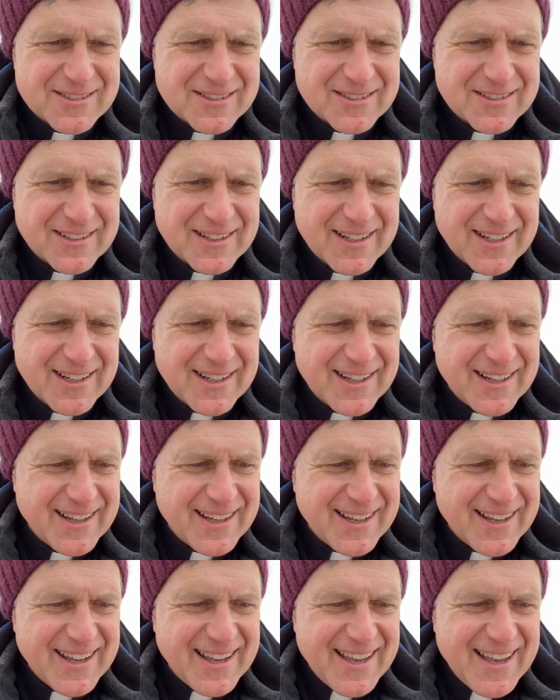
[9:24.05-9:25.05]
And
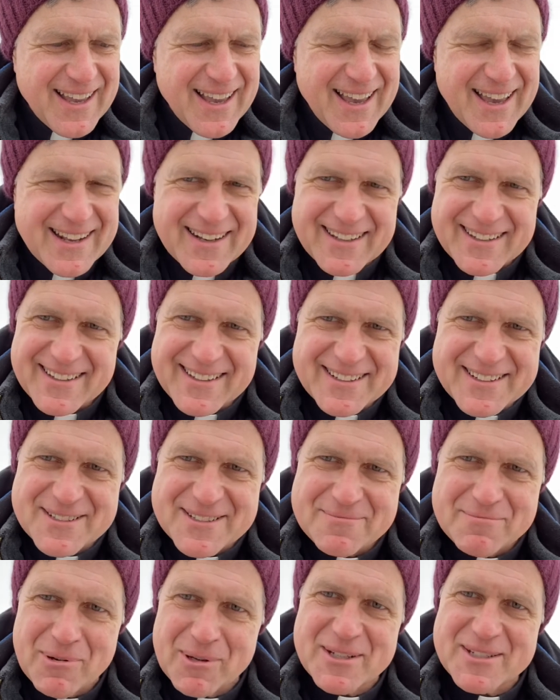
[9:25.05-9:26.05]
he
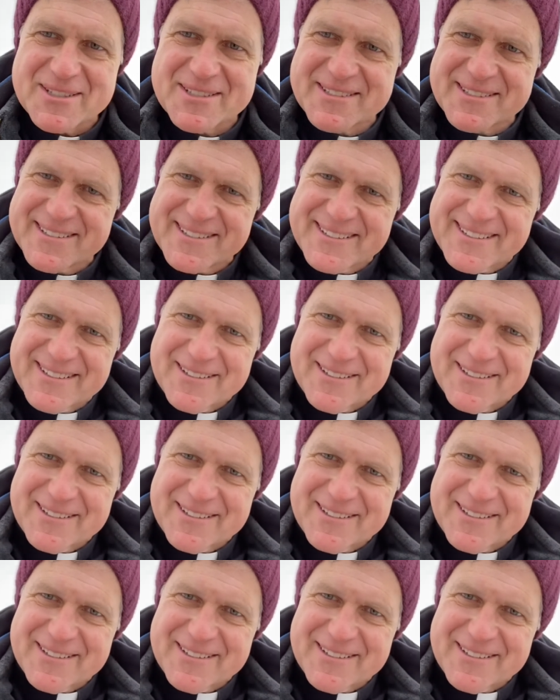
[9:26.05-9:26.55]
just put his,